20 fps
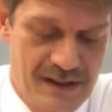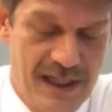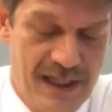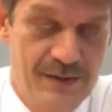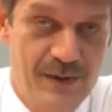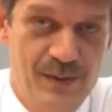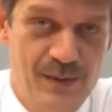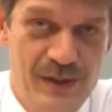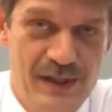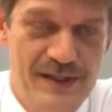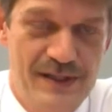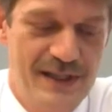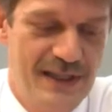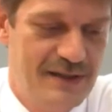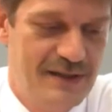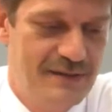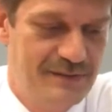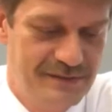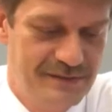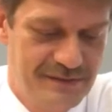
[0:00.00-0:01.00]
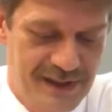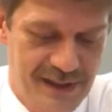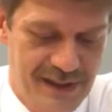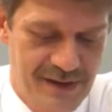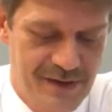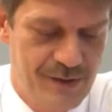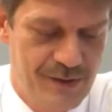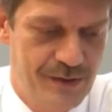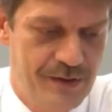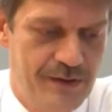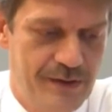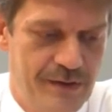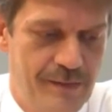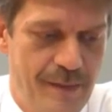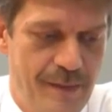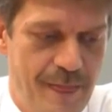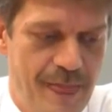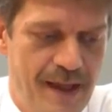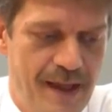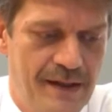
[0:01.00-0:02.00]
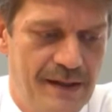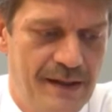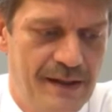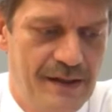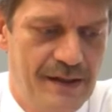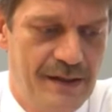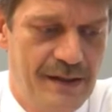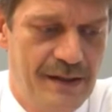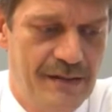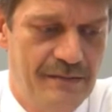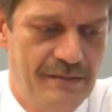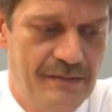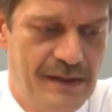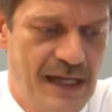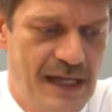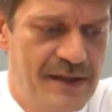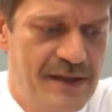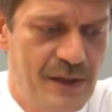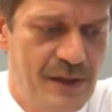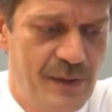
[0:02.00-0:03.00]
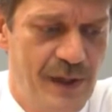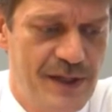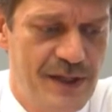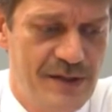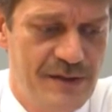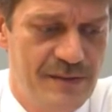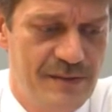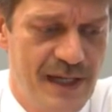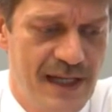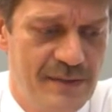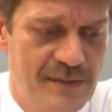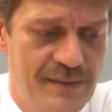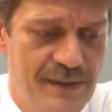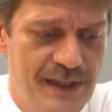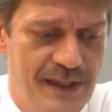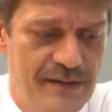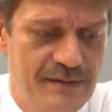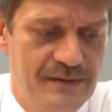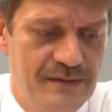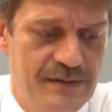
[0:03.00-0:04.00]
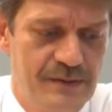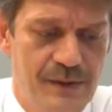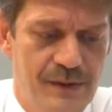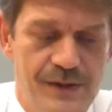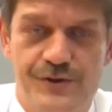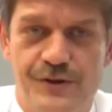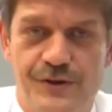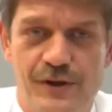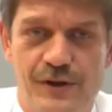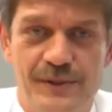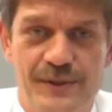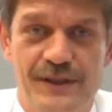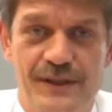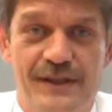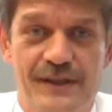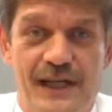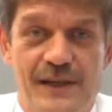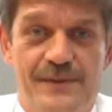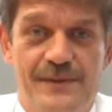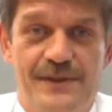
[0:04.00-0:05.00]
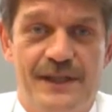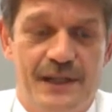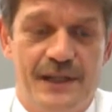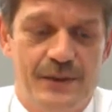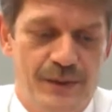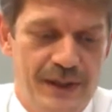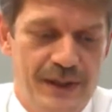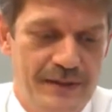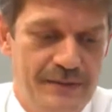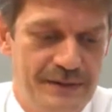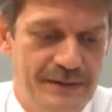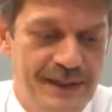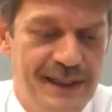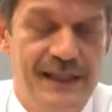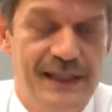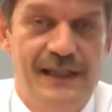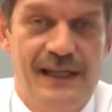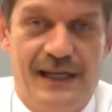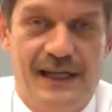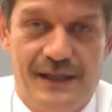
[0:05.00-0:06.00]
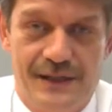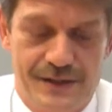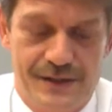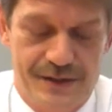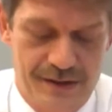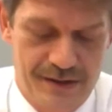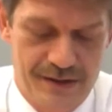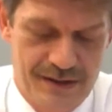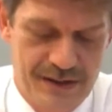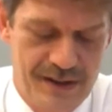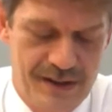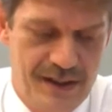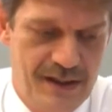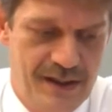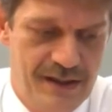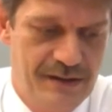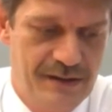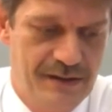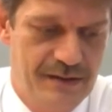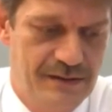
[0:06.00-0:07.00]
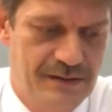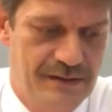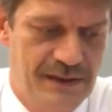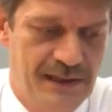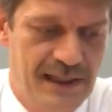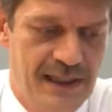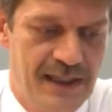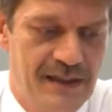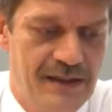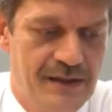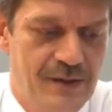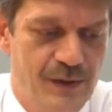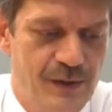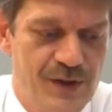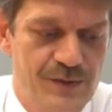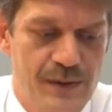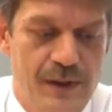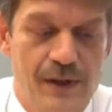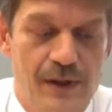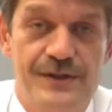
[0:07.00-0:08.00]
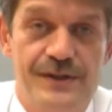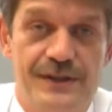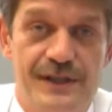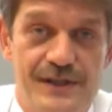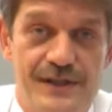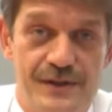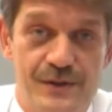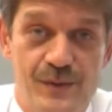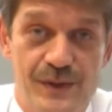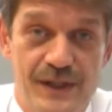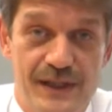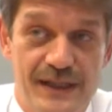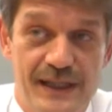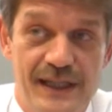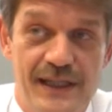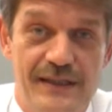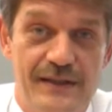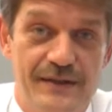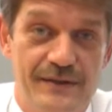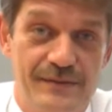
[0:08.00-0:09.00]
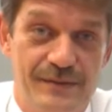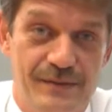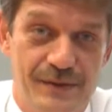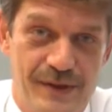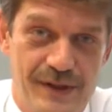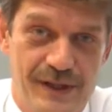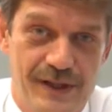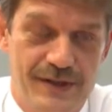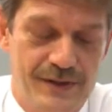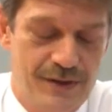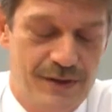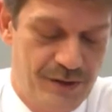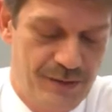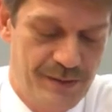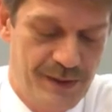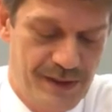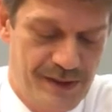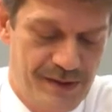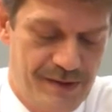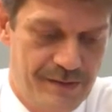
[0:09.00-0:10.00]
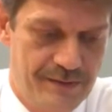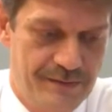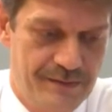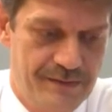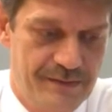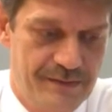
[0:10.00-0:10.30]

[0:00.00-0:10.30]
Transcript: As we will see very soon. Um, other question might be, which orbit types can we realize? And which velocities do we need for these orbits?